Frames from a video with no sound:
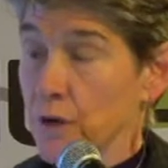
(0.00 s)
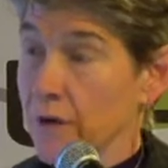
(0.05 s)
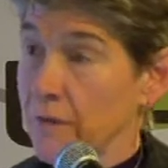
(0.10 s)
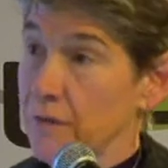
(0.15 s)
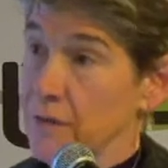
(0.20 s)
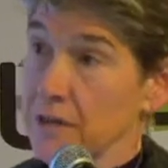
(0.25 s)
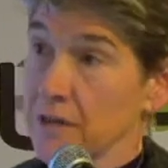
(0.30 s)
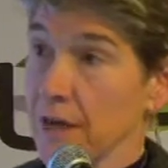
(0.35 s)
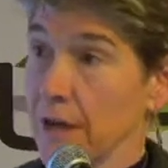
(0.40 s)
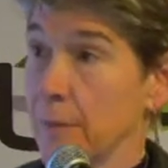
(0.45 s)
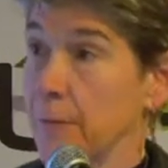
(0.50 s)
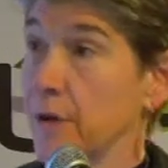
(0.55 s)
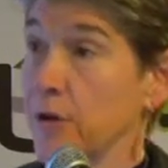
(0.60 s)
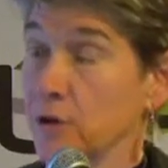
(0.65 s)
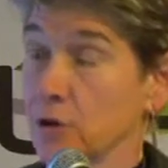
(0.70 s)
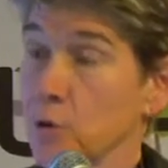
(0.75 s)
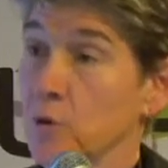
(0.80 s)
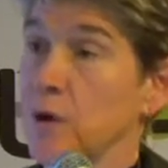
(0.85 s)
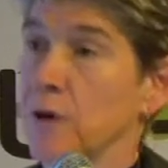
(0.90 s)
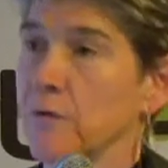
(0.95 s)
have the time, they
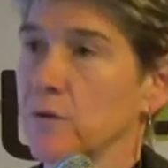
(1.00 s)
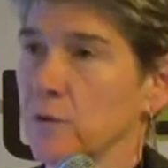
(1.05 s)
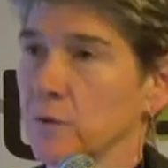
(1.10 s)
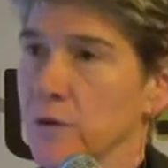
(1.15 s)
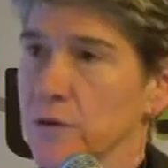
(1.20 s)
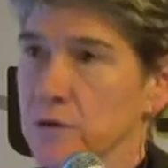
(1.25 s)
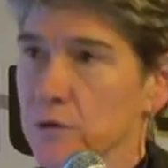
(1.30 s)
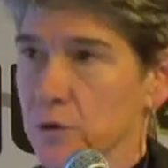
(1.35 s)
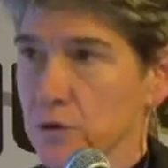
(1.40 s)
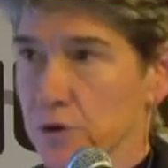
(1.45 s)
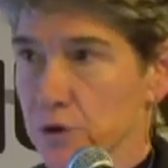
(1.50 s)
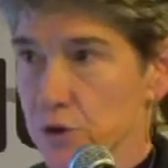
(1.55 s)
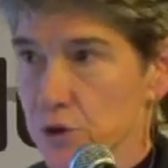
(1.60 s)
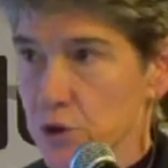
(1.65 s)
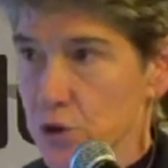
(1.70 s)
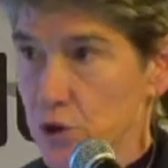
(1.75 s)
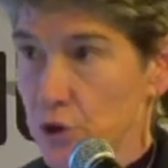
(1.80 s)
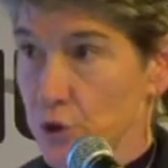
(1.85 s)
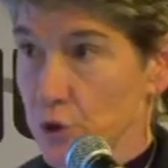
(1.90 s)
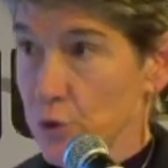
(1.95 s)
don't have the resources
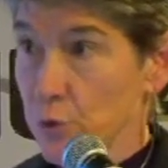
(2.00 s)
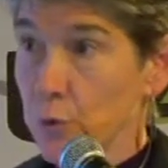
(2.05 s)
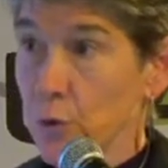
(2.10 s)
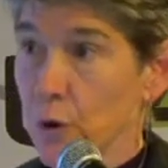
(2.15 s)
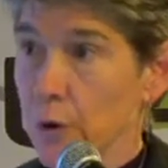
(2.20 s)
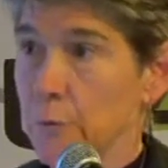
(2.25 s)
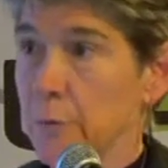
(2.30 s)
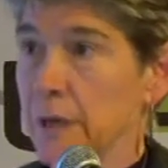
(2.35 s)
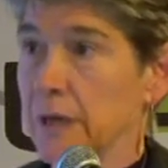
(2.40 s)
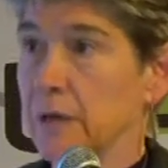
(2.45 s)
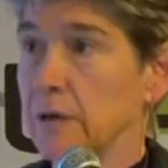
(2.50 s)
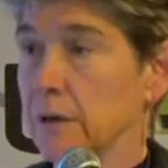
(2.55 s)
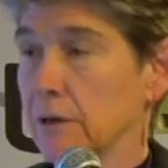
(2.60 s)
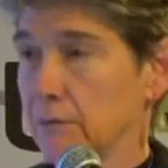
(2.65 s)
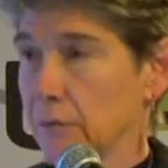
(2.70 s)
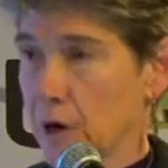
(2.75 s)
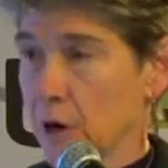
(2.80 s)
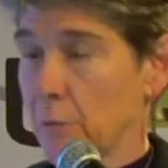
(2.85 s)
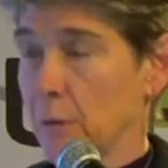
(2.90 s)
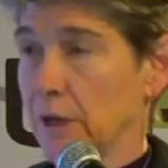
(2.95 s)
to do a big
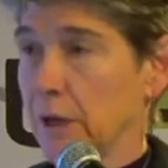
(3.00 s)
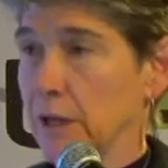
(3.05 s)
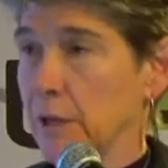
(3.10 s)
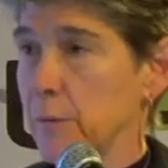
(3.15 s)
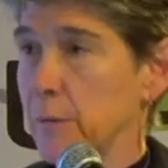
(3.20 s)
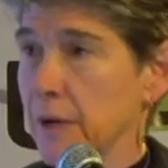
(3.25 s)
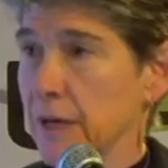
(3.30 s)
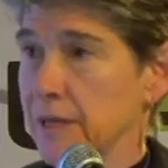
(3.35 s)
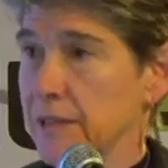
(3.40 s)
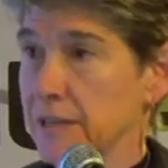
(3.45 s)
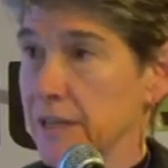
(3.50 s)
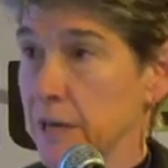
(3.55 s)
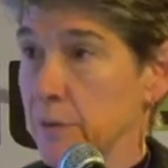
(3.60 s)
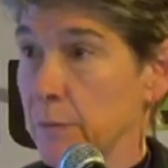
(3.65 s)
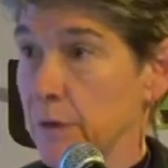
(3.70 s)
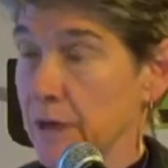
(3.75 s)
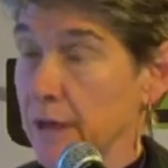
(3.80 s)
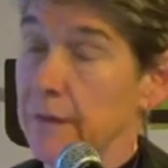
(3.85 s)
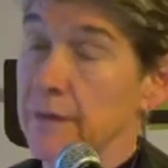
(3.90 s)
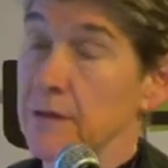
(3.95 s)
environmental impact
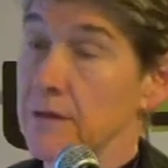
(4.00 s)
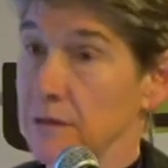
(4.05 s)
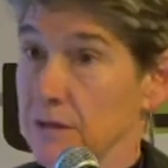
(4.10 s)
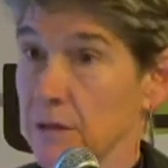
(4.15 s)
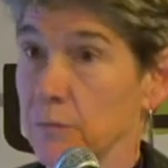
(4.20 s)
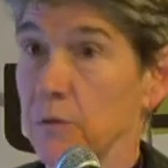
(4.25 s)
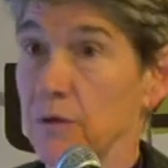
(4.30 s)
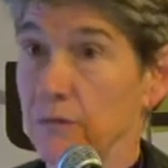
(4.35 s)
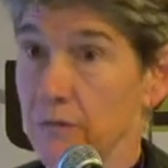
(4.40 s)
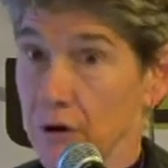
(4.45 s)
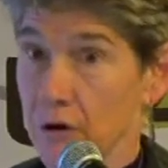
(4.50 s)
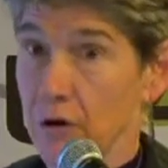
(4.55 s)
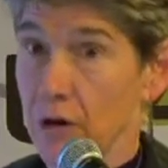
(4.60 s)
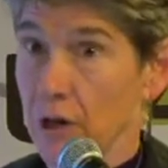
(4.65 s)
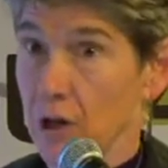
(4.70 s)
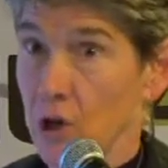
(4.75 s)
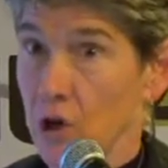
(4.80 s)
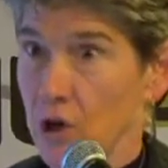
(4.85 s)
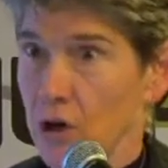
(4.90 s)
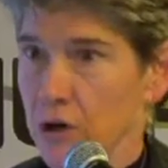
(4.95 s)
statement, and these can be very
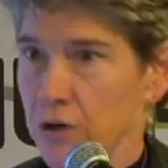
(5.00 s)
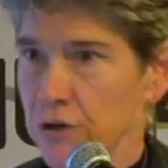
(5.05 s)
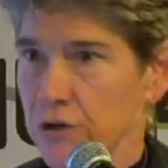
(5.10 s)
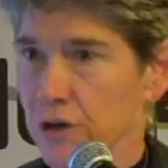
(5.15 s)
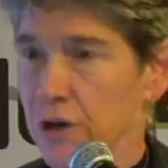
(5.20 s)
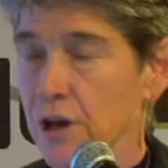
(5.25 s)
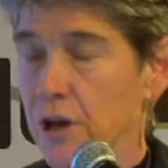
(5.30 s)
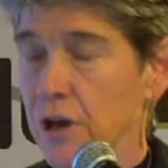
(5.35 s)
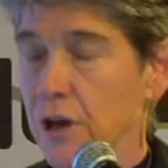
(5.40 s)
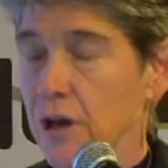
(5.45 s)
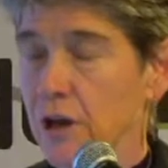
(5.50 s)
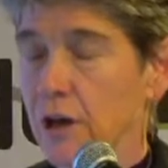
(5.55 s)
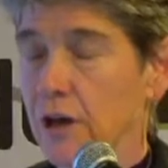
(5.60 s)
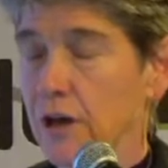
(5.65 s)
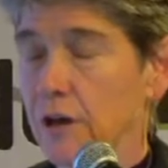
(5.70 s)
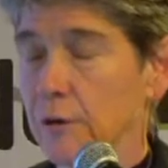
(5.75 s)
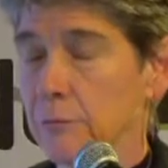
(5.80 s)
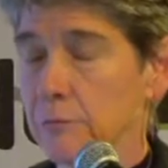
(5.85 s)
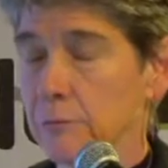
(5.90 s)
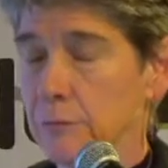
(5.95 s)
large,
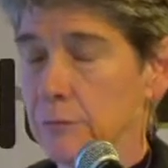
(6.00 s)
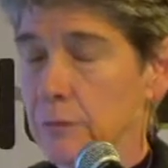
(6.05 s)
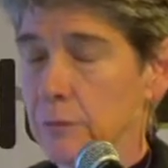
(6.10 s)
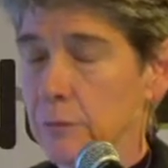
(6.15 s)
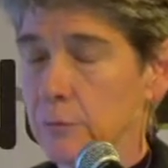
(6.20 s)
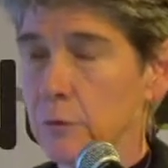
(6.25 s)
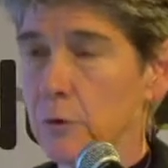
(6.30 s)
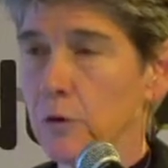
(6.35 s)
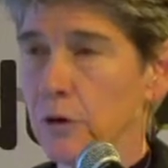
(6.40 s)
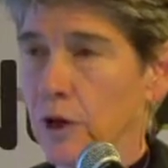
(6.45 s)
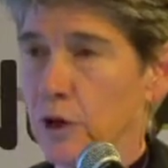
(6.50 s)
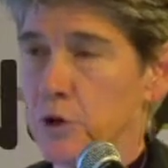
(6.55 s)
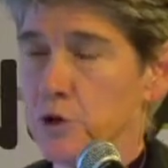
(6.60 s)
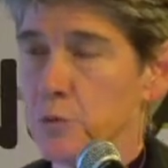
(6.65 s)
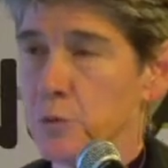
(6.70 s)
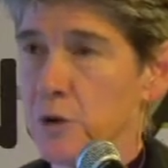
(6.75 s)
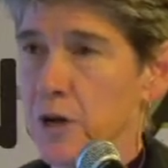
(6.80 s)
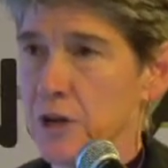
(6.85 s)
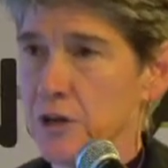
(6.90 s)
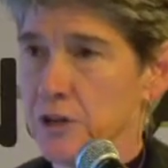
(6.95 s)

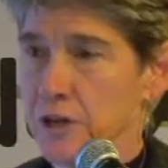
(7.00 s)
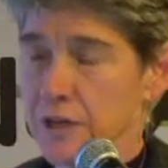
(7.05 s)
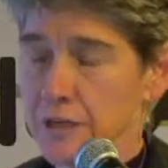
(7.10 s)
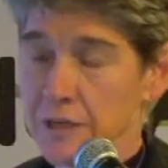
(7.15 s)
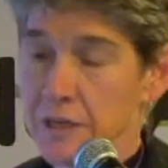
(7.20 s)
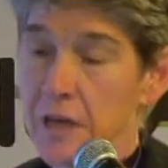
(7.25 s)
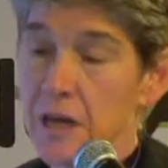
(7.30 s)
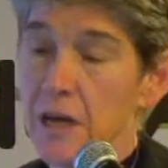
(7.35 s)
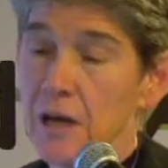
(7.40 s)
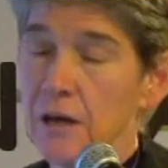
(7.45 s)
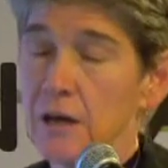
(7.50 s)
large projects.